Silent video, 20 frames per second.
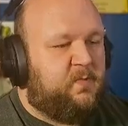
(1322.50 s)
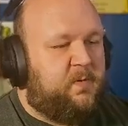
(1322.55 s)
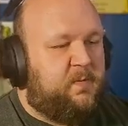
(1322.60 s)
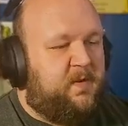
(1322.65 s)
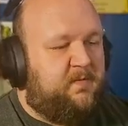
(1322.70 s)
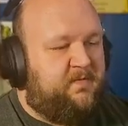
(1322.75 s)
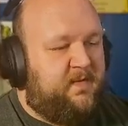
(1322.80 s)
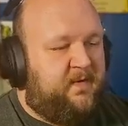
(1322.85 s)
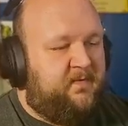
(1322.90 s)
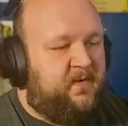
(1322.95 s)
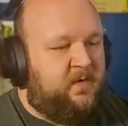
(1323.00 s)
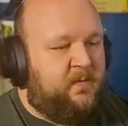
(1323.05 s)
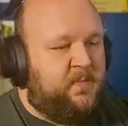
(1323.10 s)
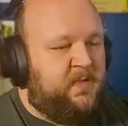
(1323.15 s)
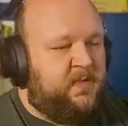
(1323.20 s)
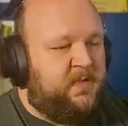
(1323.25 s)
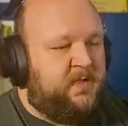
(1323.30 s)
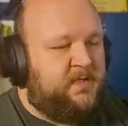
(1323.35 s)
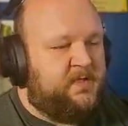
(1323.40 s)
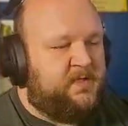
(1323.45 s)
of my favorite
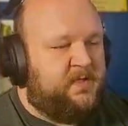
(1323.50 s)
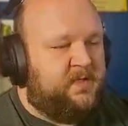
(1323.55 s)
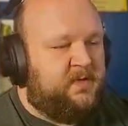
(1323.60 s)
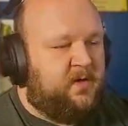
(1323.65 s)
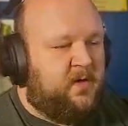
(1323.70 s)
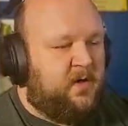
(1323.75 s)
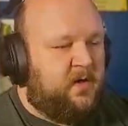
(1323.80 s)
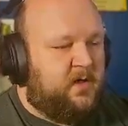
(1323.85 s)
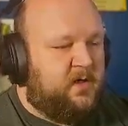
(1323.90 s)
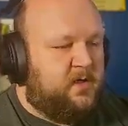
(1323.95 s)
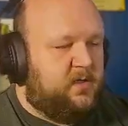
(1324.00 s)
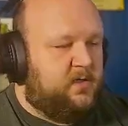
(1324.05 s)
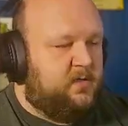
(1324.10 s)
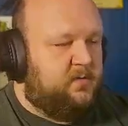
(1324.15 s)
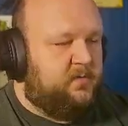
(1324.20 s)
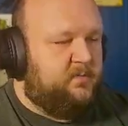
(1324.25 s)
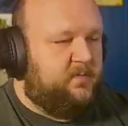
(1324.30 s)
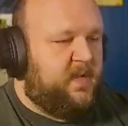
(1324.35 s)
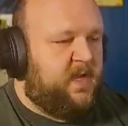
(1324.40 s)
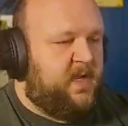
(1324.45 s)
abilities of the Dark
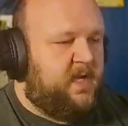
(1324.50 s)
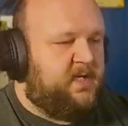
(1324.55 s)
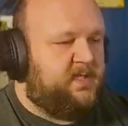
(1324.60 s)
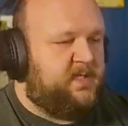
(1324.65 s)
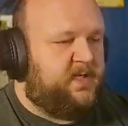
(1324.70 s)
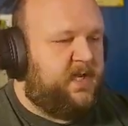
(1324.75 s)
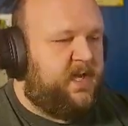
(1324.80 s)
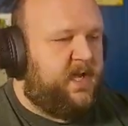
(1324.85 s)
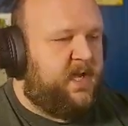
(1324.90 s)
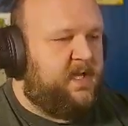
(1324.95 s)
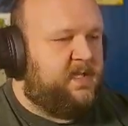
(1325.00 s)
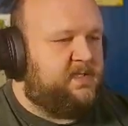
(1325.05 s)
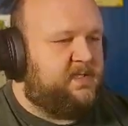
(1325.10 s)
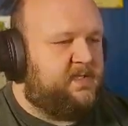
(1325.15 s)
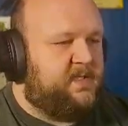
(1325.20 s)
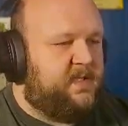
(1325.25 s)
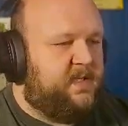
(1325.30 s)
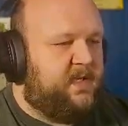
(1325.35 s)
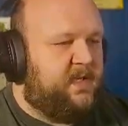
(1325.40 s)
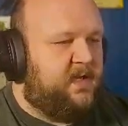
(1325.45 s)
Mage. It has
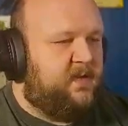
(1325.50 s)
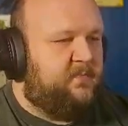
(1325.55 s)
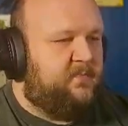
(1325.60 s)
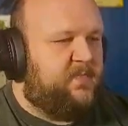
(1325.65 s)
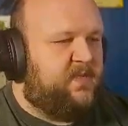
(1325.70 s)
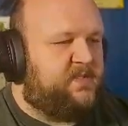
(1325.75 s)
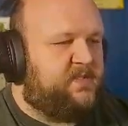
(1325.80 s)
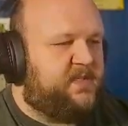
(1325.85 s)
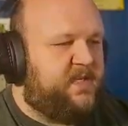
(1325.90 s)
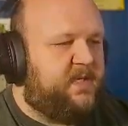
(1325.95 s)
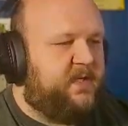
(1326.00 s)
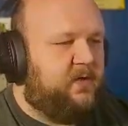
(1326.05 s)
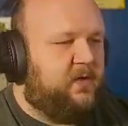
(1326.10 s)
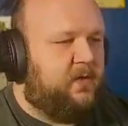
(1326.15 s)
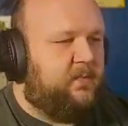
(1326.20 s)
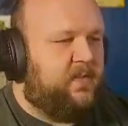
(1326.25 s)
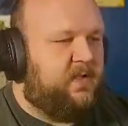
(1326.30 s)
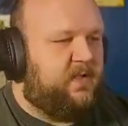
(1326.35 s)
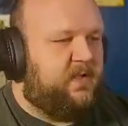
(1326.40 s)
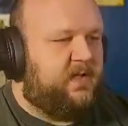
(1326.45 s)
the Seeker
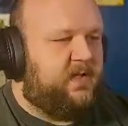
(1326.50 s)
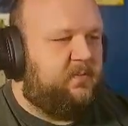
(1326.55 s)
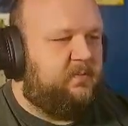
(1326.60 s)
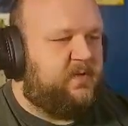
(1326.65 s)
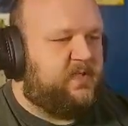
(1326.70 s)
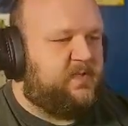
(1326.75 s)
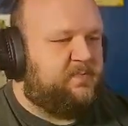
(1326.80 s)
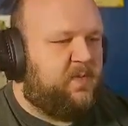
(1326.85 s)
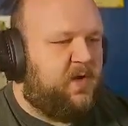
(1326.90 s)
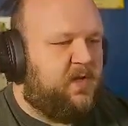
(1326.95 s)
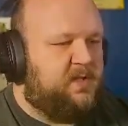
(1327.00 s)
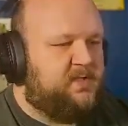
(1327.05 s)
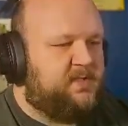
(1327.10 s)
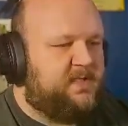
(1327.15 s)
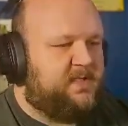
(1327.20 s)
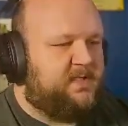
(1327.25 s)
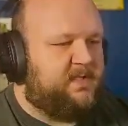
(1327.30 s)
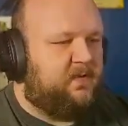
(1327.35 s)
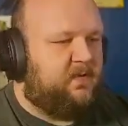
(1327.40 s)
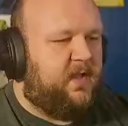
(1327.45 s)
ability, which spawns
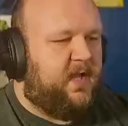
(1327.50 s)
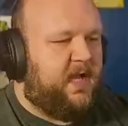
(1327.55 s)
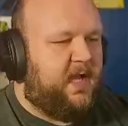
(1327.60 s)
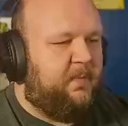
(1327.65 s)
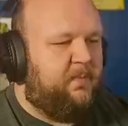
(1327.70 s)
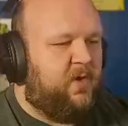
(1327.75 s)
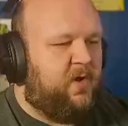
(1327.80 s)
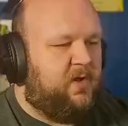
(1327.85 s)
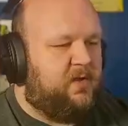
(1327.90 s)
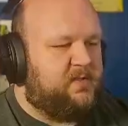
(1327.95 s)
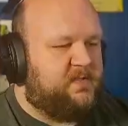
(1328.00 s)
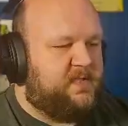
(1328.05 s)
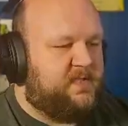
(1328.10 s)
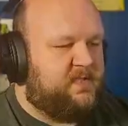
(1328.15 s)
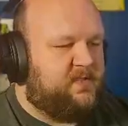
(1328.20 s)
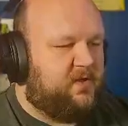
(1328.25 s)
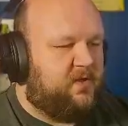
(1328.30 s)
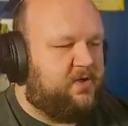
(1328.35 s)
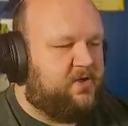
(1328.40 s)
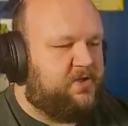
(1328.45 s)
these little eyeballs that
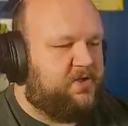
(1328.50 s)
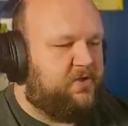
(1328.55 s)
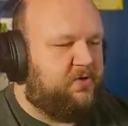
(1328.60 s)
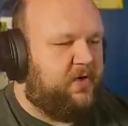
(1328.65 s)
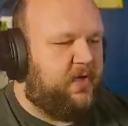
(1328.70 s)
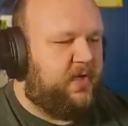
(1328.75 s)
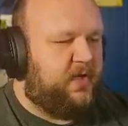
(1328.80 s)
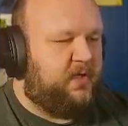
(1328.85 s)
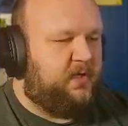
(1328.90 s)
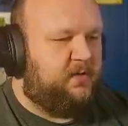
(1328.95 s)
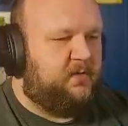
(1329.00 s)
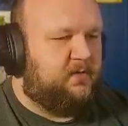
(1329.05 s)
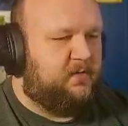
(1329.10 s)
start shooting